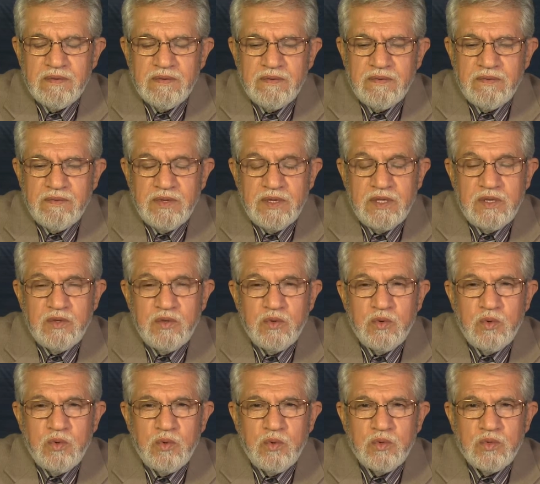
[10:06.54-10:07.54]
we
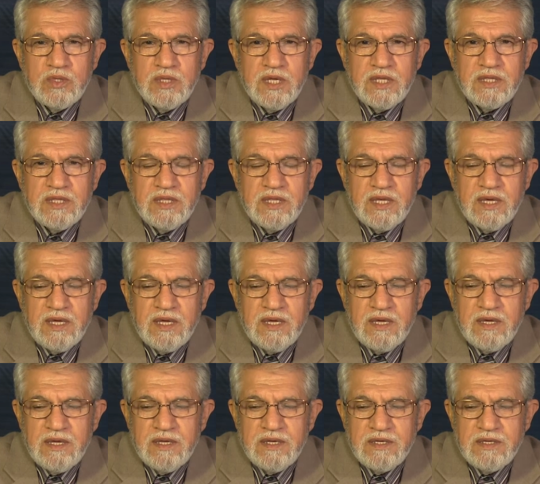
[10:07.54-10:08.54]
know that
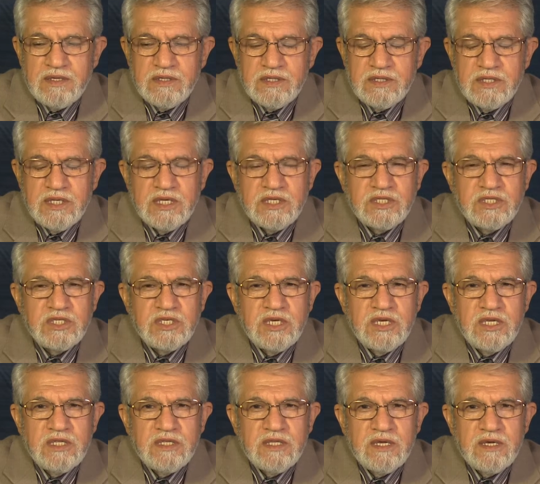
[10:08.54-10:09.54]
that
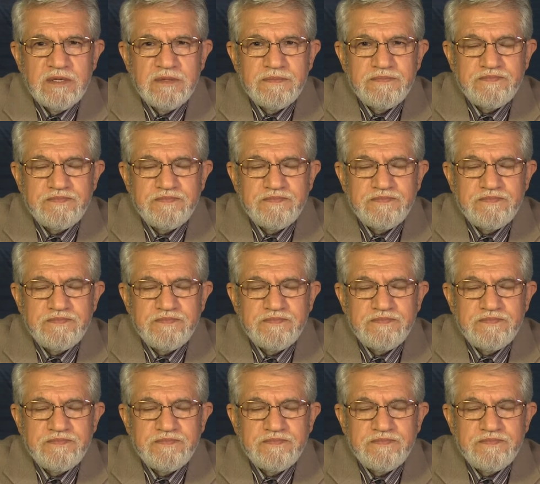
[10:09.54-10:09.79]
seed